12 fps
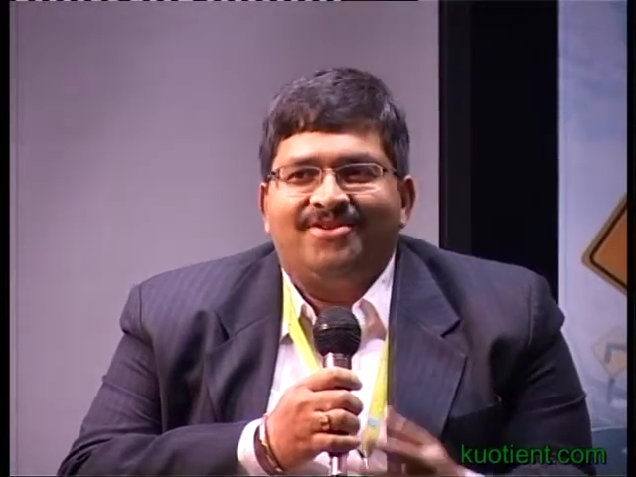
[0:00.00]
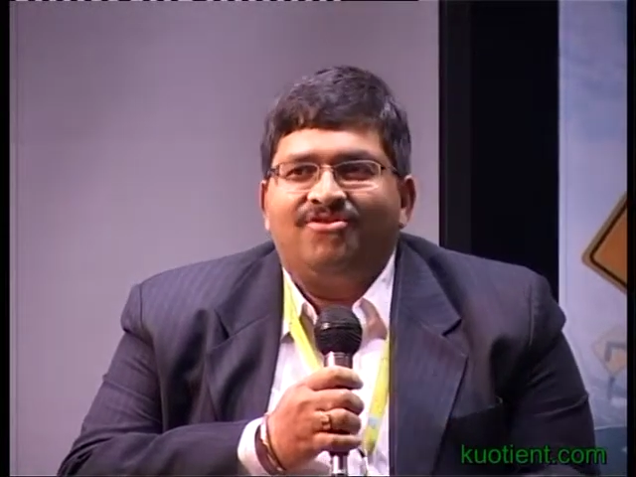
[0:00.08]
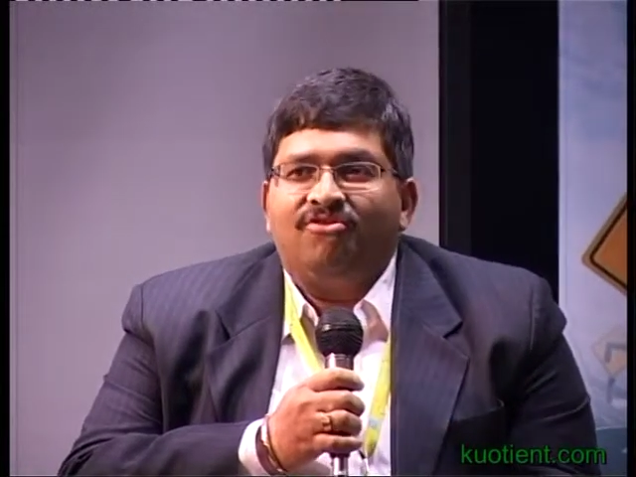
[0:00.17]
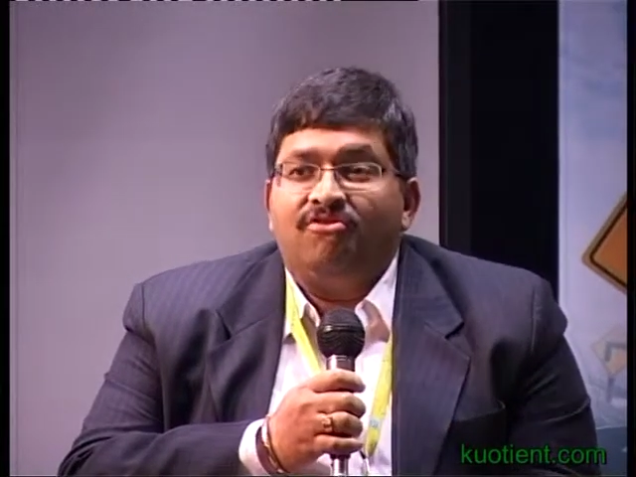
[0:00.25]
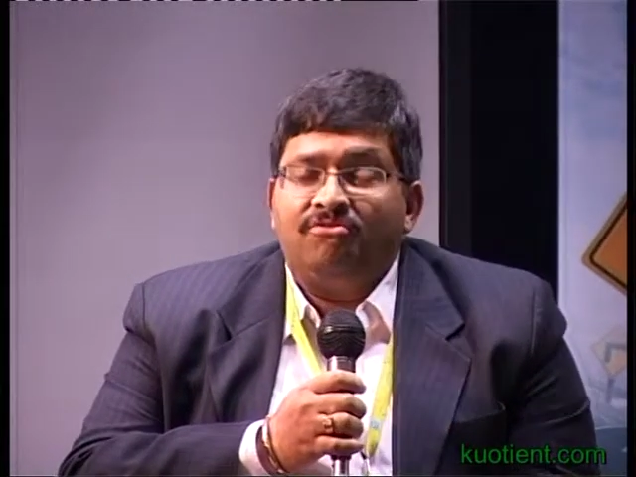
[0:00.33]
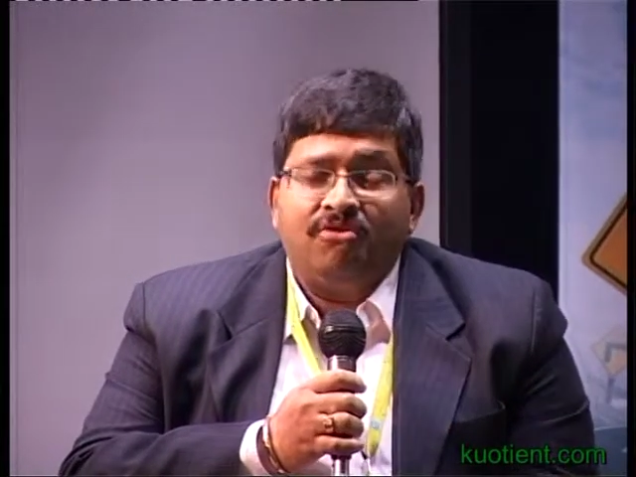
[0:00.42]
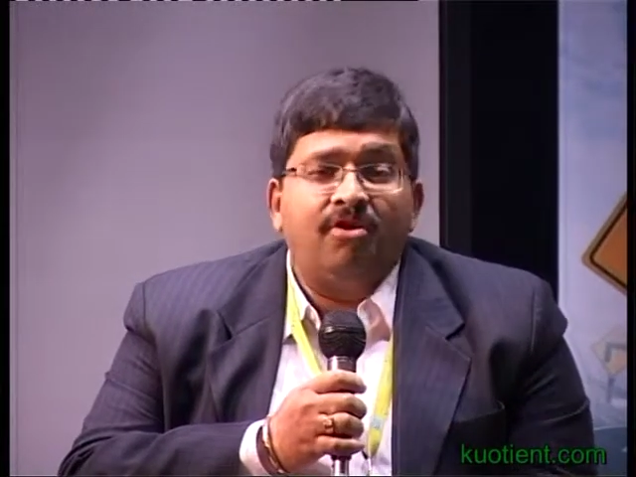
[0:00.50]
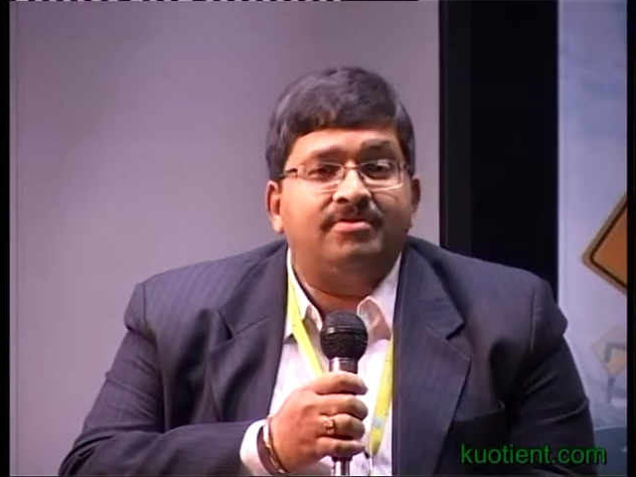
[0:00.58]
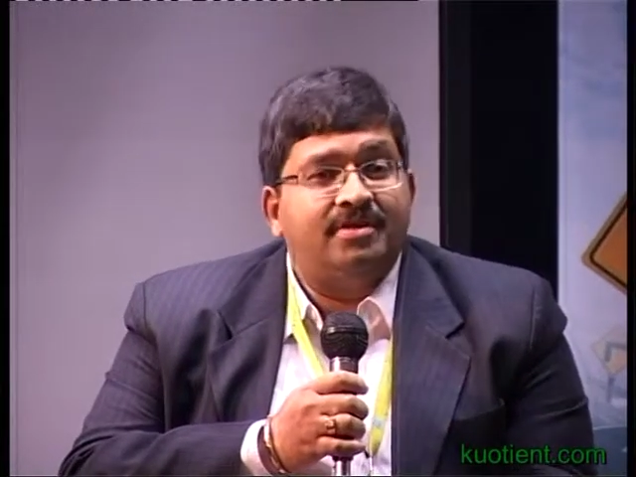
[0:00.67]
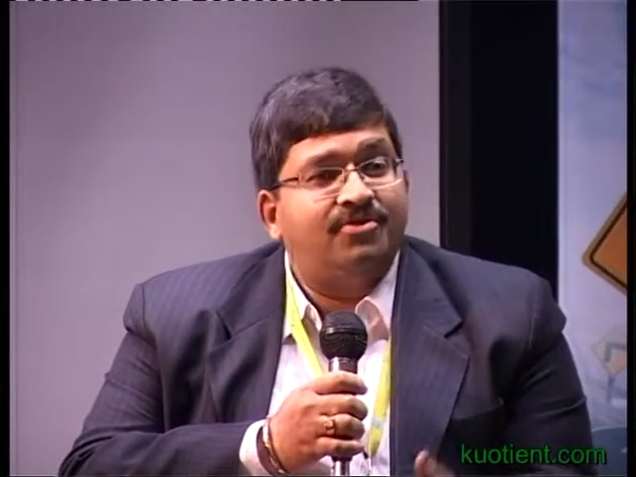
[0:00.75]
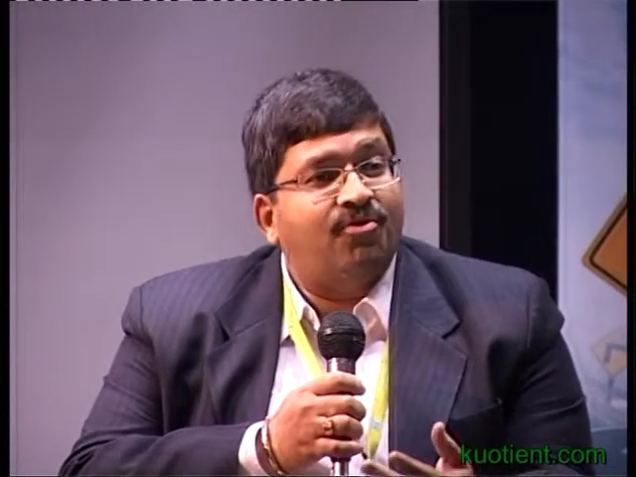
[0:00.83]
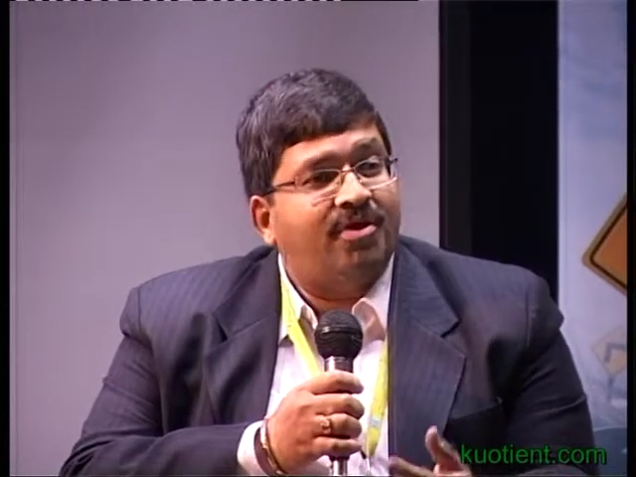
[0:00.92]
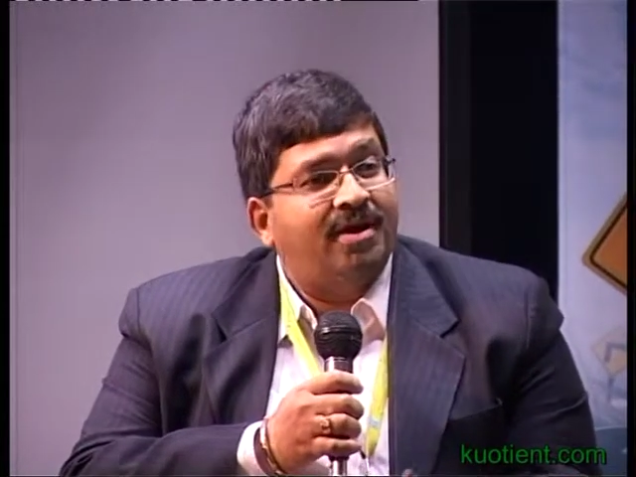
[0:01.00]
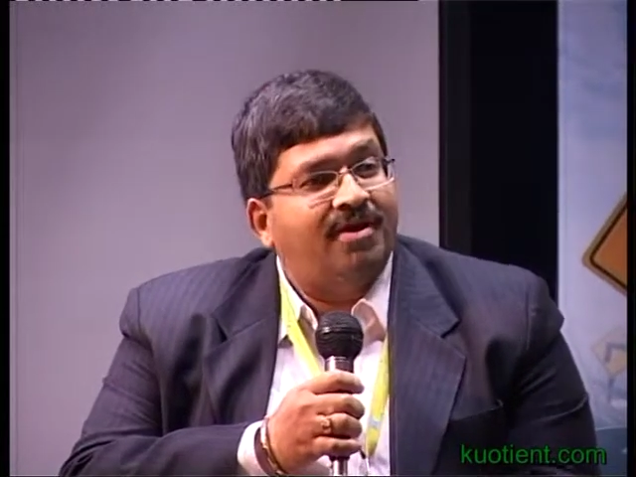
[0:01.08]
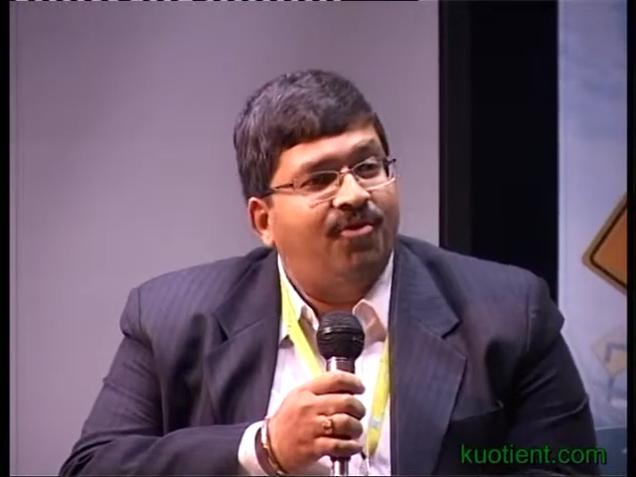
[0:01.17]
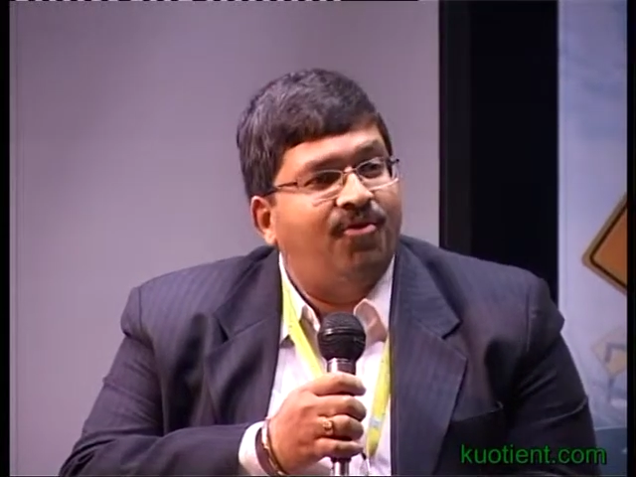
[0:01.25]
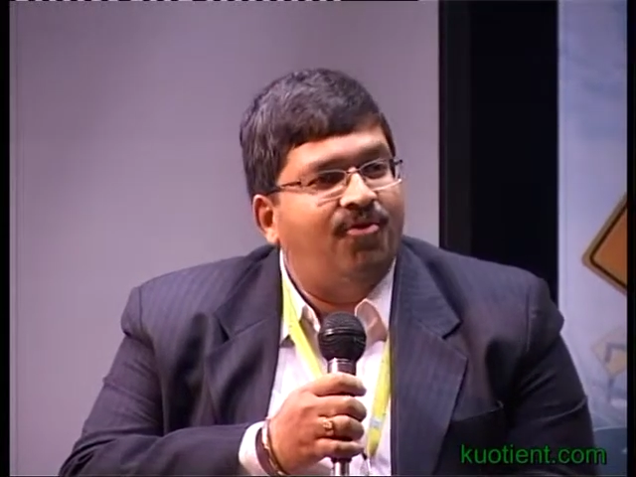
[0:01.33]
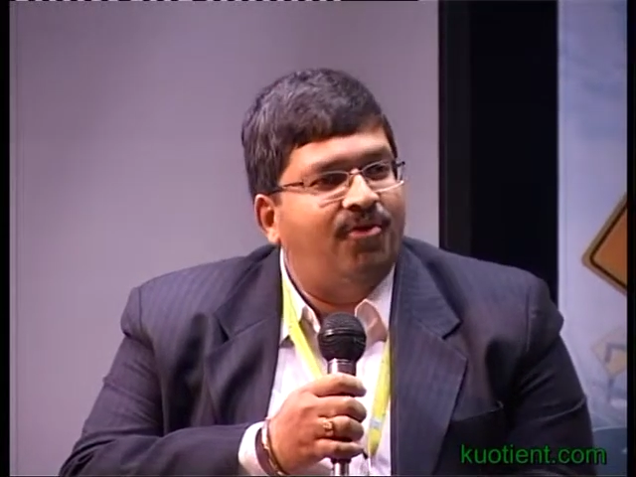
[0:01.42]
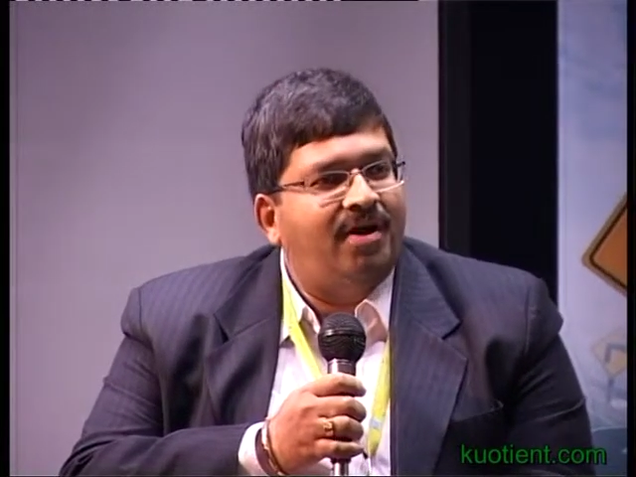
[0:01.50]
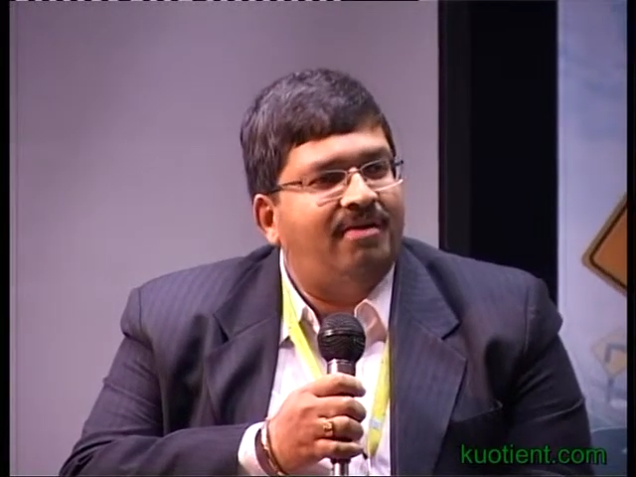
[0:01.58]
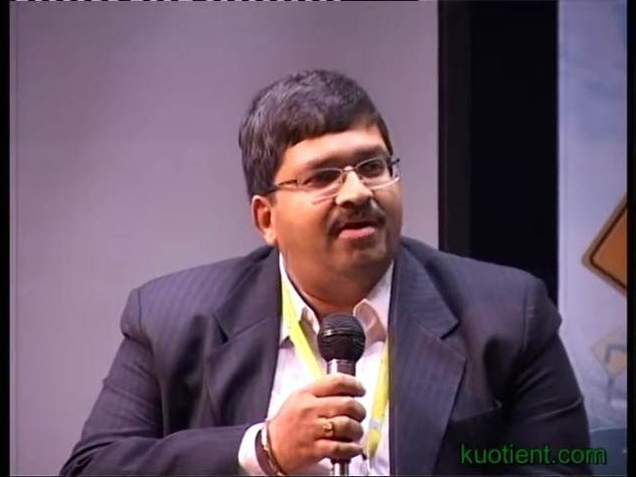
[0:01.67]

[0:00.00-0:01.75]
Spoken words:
So God says, okay, go,